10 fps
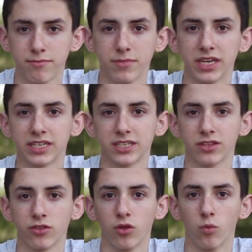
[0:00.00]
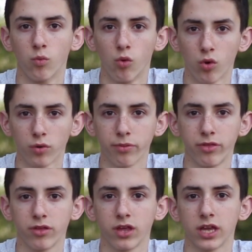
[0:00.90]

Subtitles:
makes the warmth